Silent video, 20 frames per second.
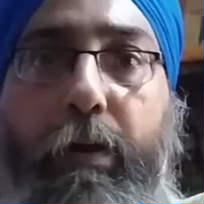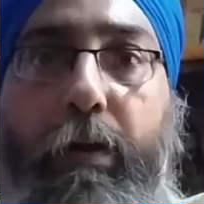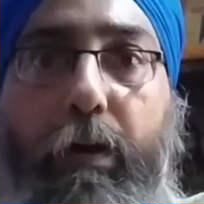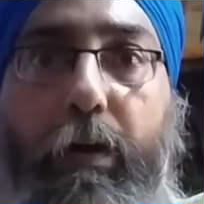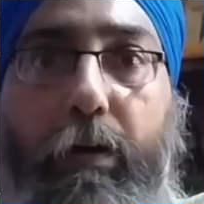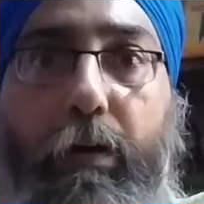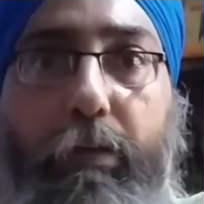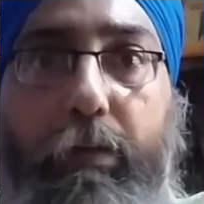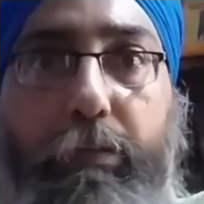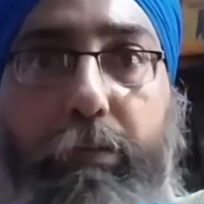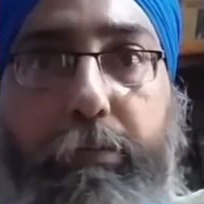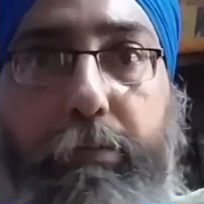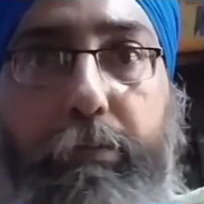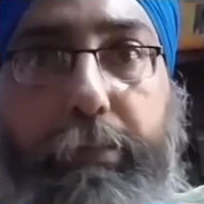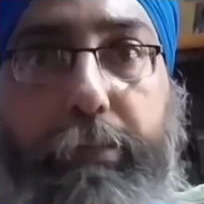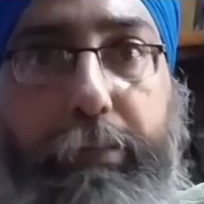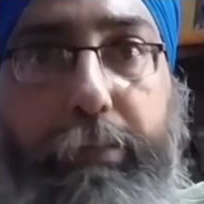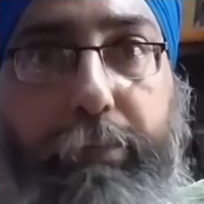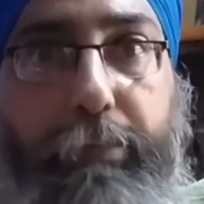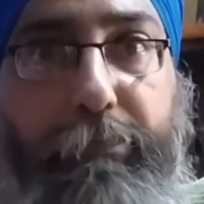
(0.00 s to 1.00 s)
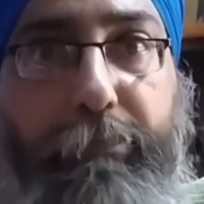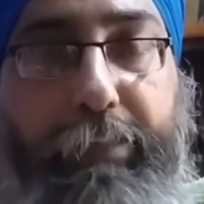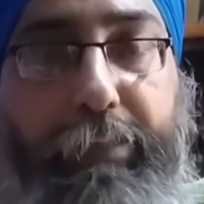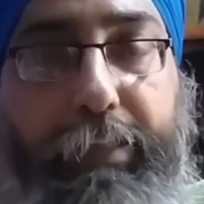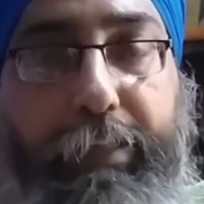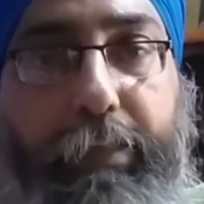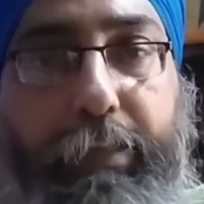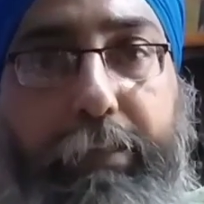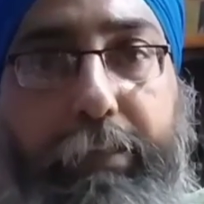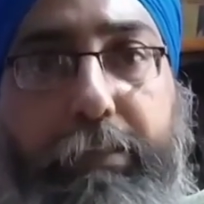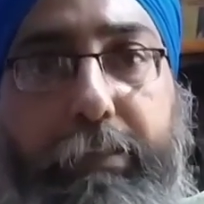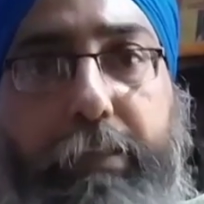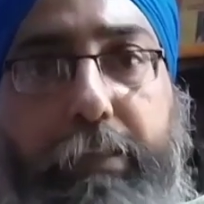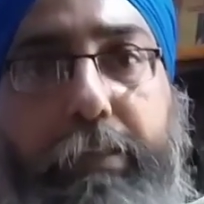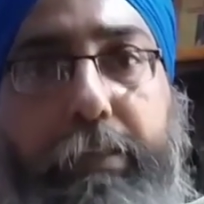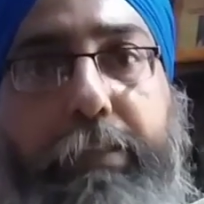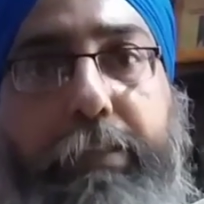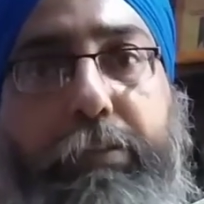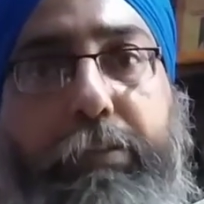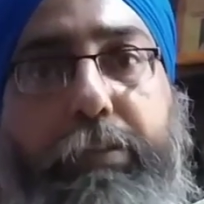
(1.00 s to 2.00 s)
the fatalities are
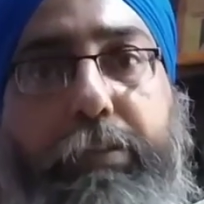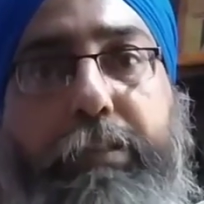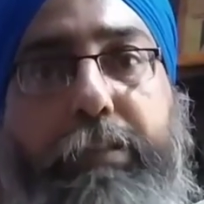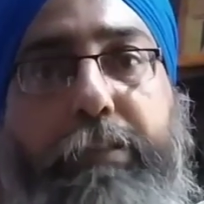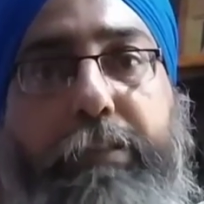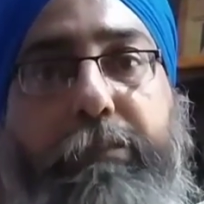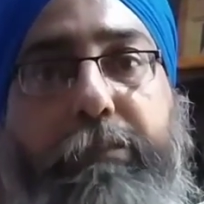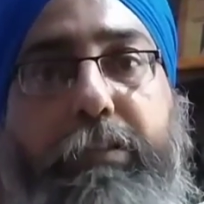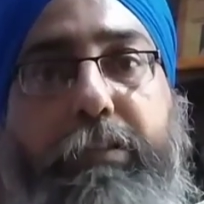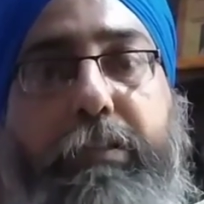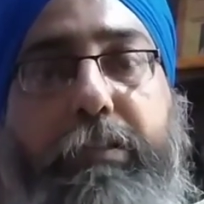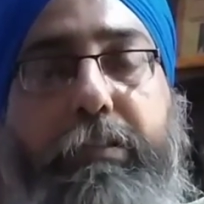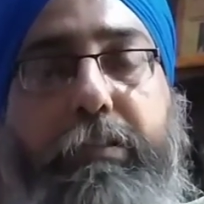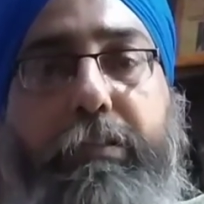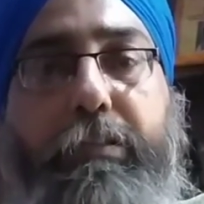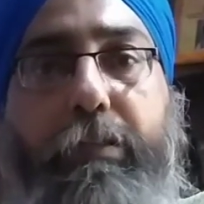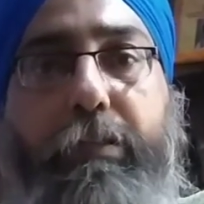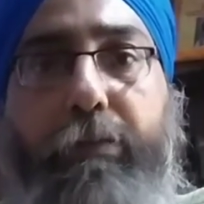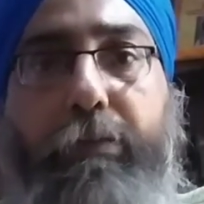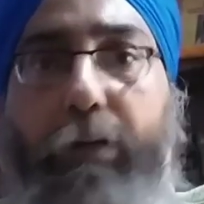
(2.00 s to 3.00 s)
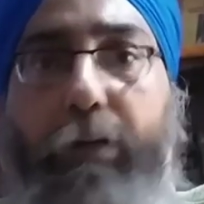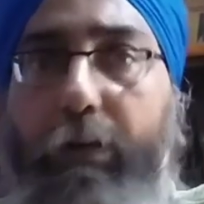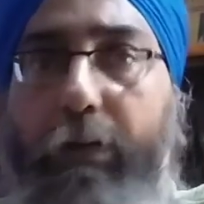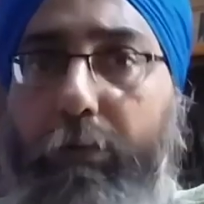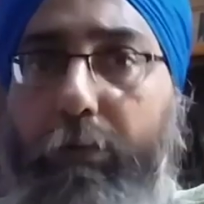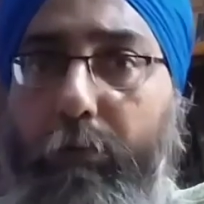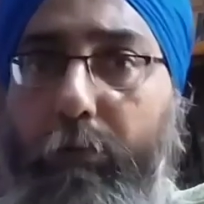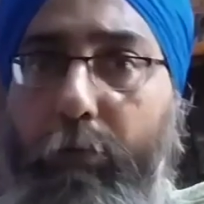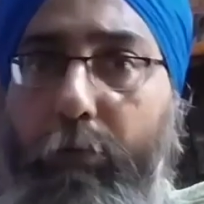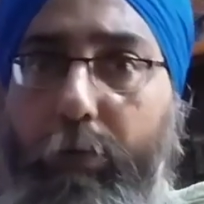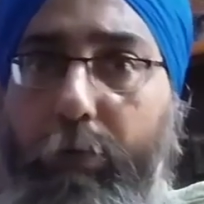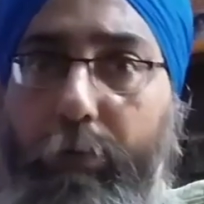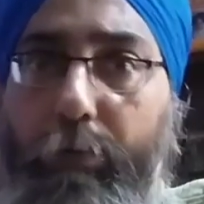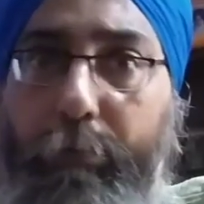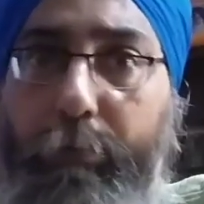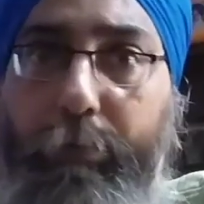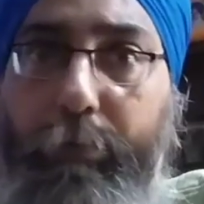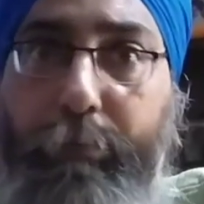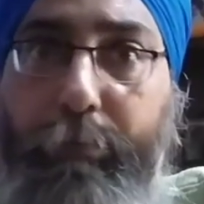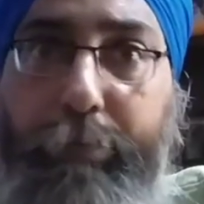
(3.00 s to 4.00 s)
increasing, which is a
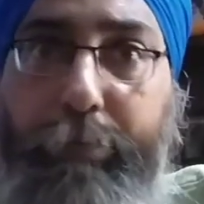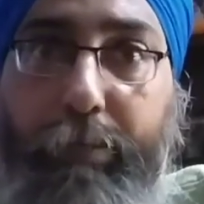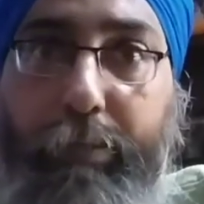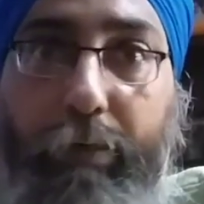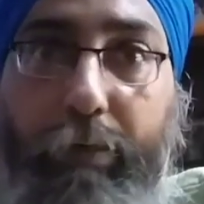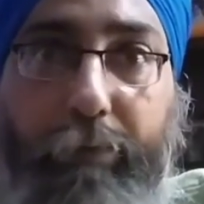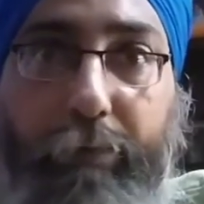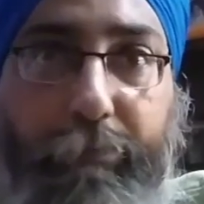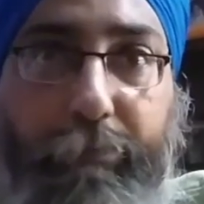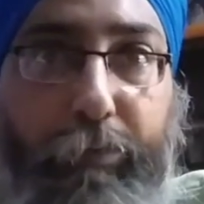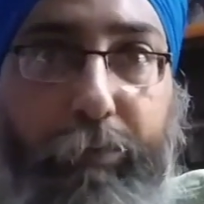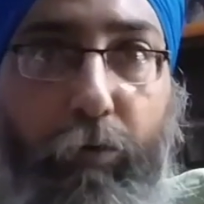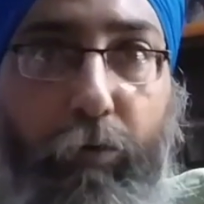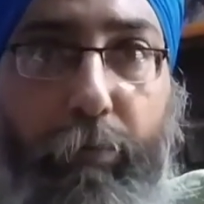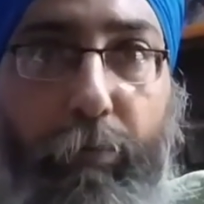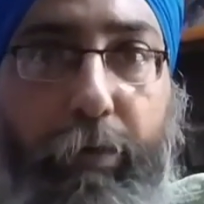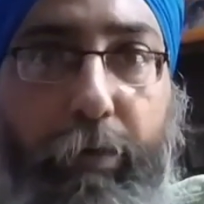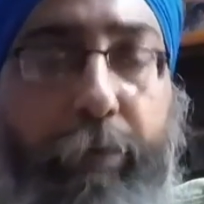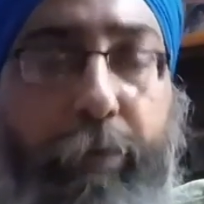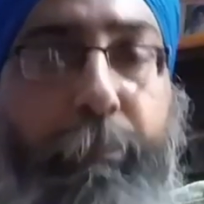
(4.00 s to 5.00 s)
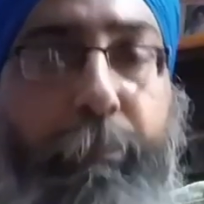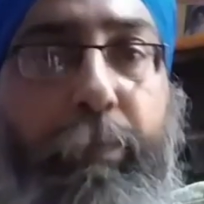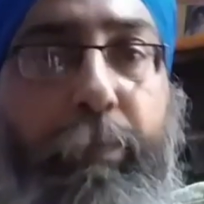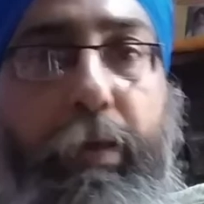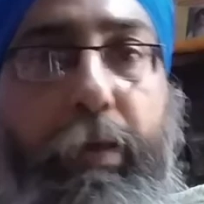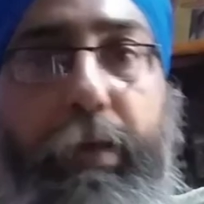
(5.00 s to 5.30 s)
bizarre phenomena.